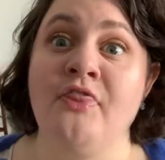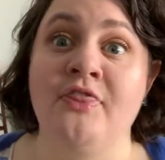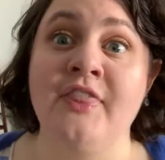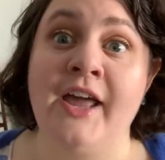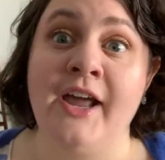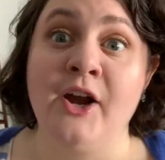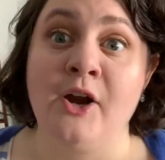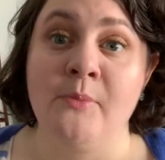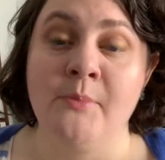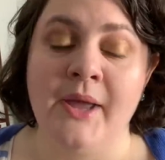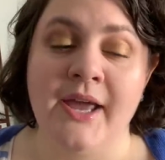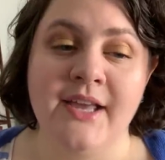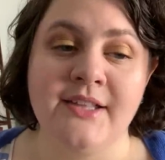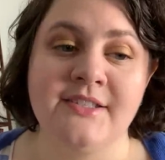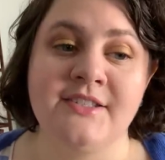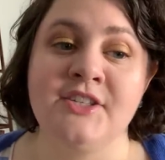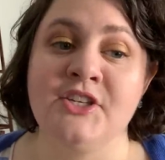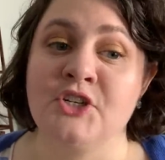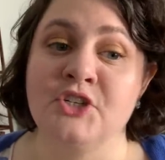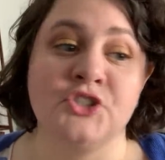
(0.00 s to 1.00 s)
They are
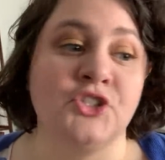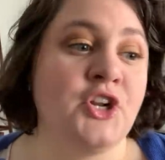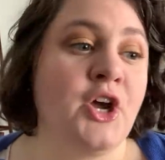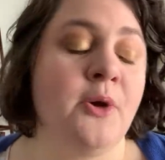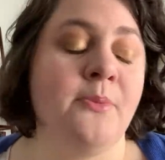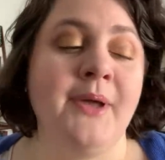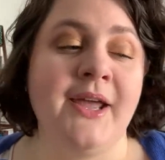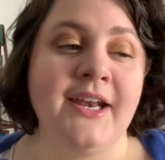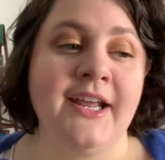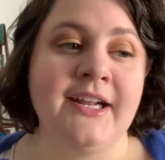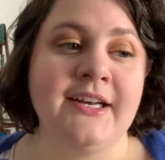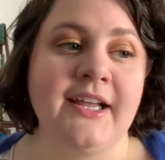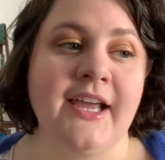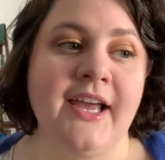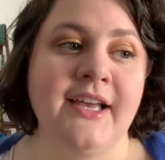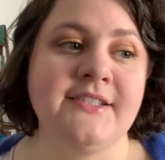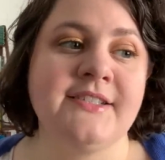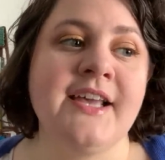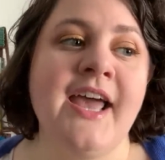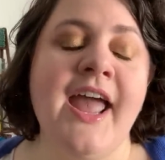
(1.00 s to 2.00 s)
mates. There's no mating
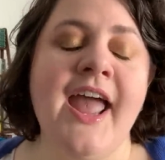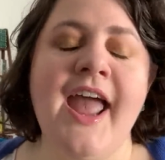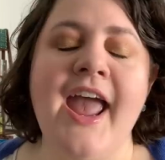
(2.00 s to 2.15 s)
dance.